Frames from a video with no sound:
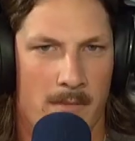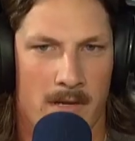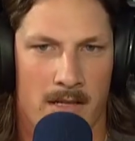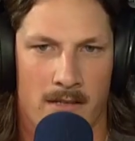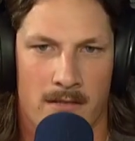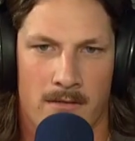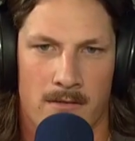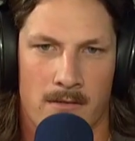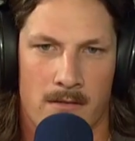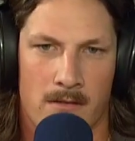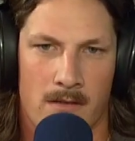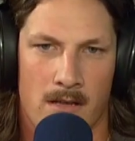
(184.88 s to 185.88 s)
mean,
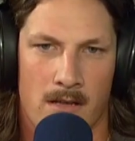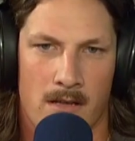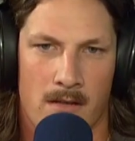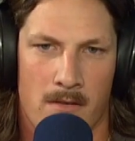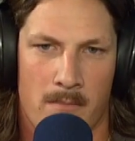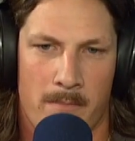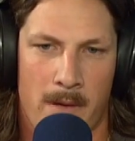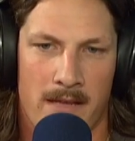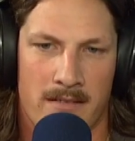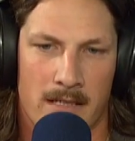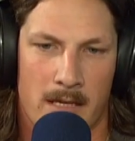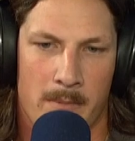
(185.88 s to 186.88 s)
the
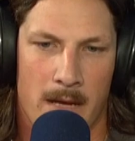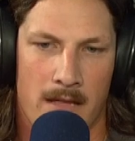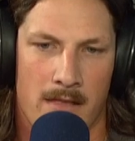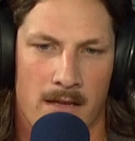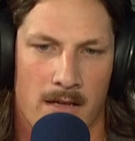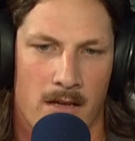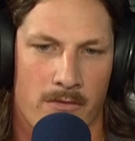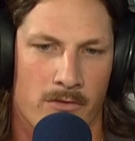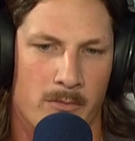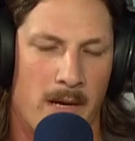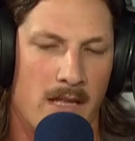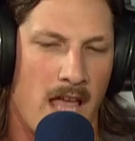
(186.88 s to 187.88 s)
best I could probably think of is
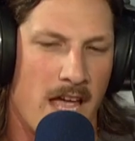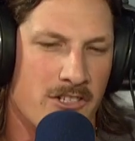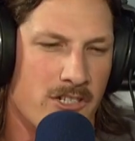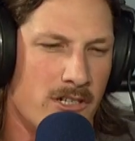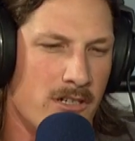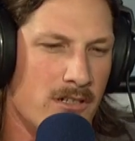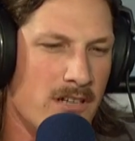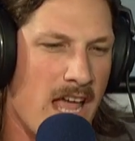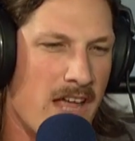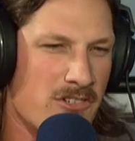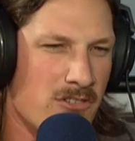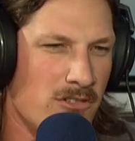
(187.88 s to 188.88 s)
probably last year,
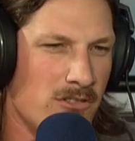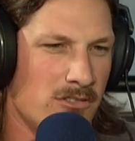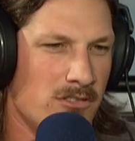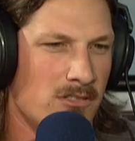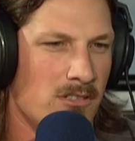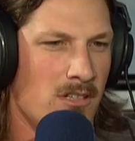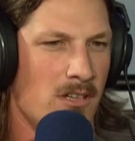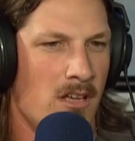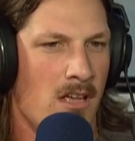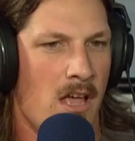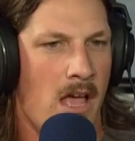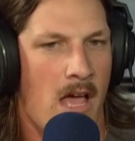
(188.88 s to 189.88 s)
Nationals.
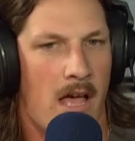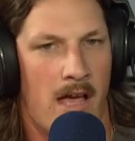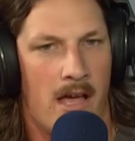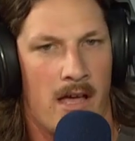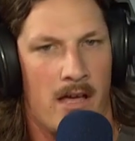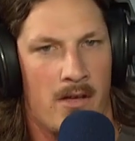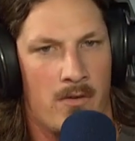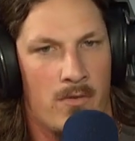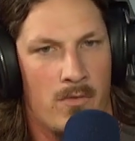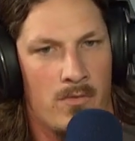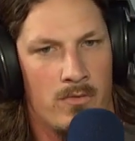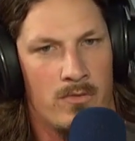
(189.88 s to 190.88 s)
8
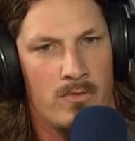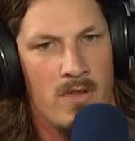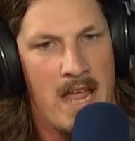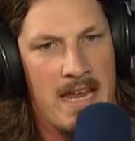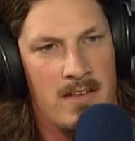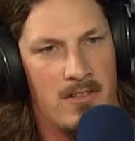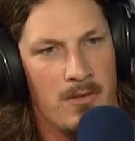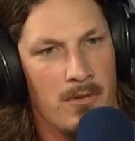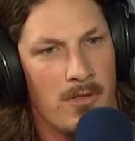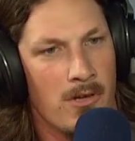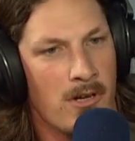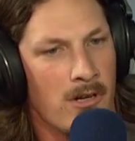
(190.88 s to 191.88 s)

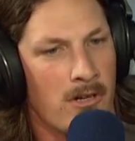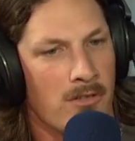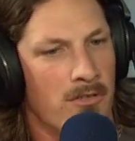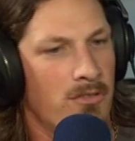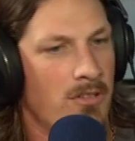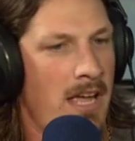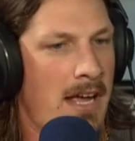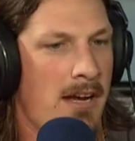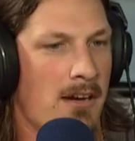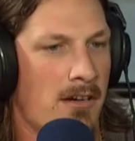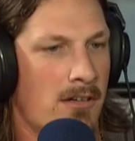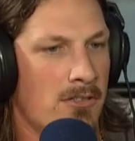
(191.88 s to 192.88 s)
2/3,
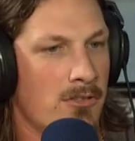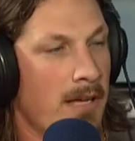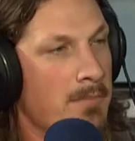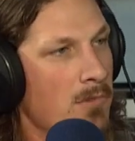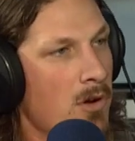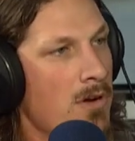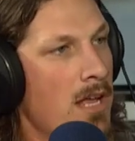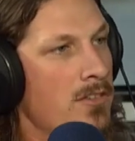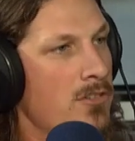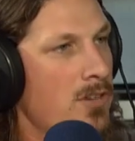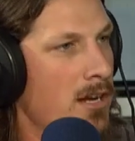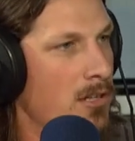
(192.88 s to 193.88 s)
air, so I'm going out to
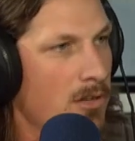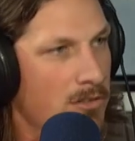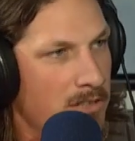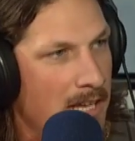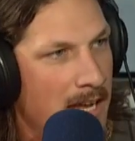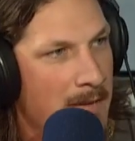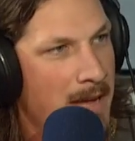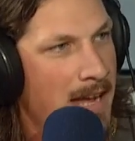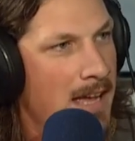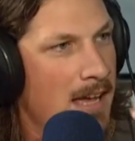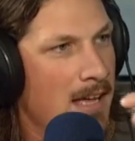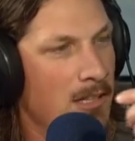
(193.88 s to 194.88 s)
try and close the game.
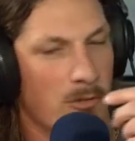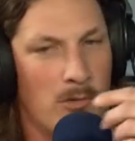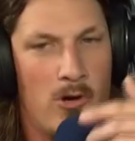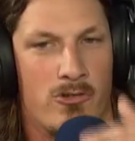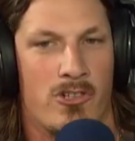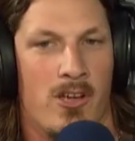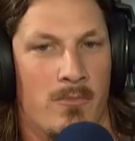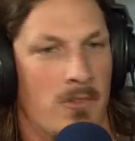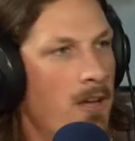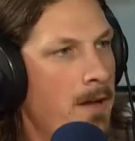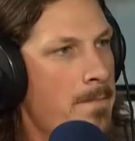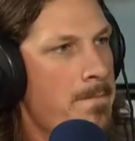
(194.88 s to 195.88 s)
LaRoche comes
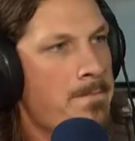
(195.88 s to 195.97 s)
up.